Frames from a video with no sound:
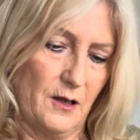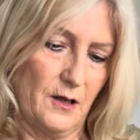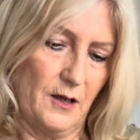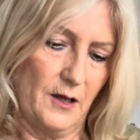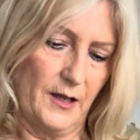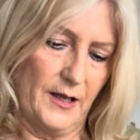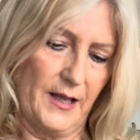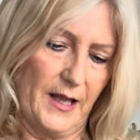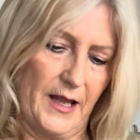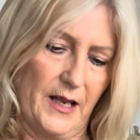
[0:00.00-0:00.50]

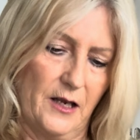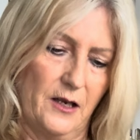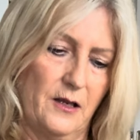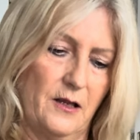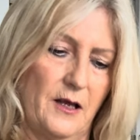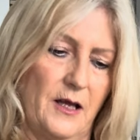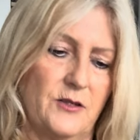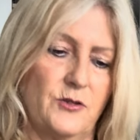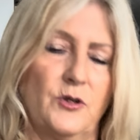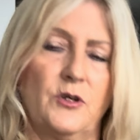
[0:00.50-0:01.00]
again,
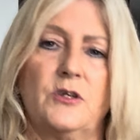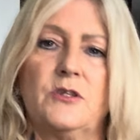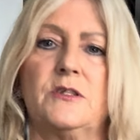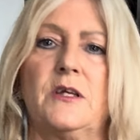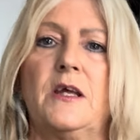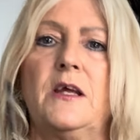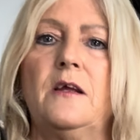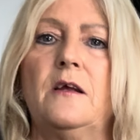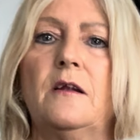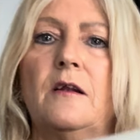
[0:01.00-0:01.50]
as you can
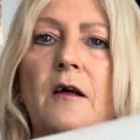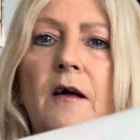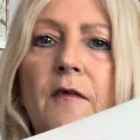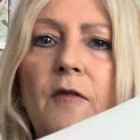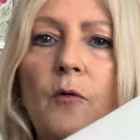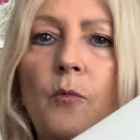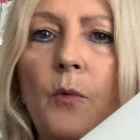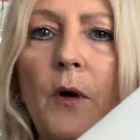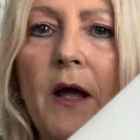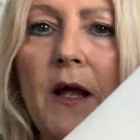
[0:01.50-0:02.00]
see, like
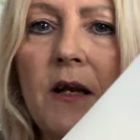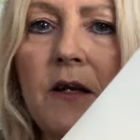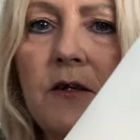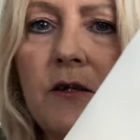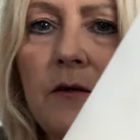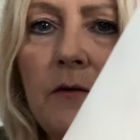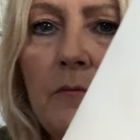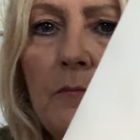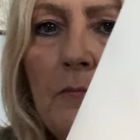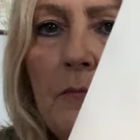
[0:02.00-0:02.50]
the wet
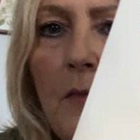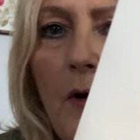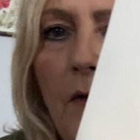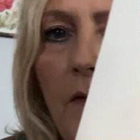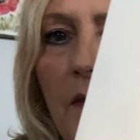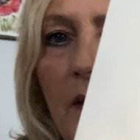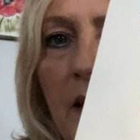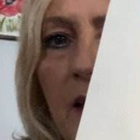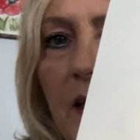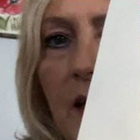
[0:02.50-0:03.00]

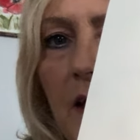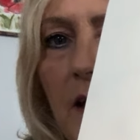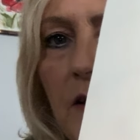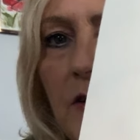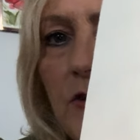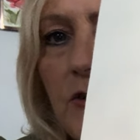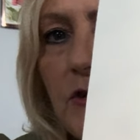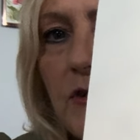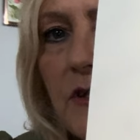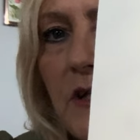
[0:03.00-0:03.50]
on here,
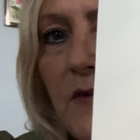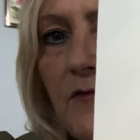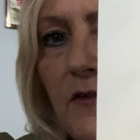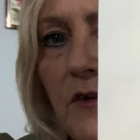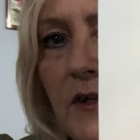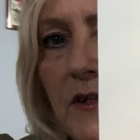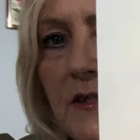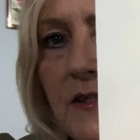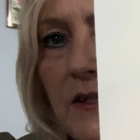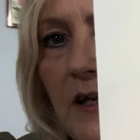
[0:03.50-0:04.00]
just
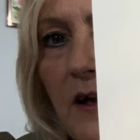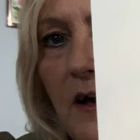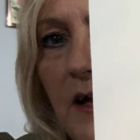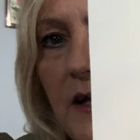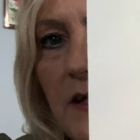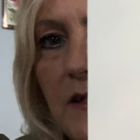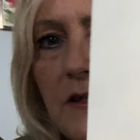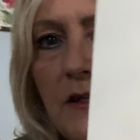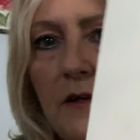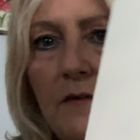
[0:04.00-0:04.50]
giving a
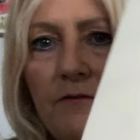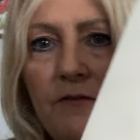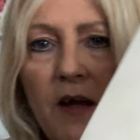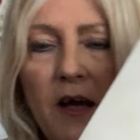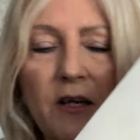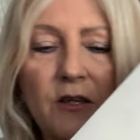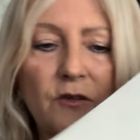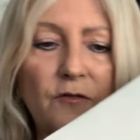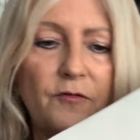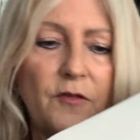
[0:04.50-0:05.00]
slight
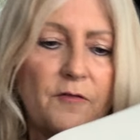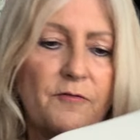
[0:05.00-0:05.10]
effect of the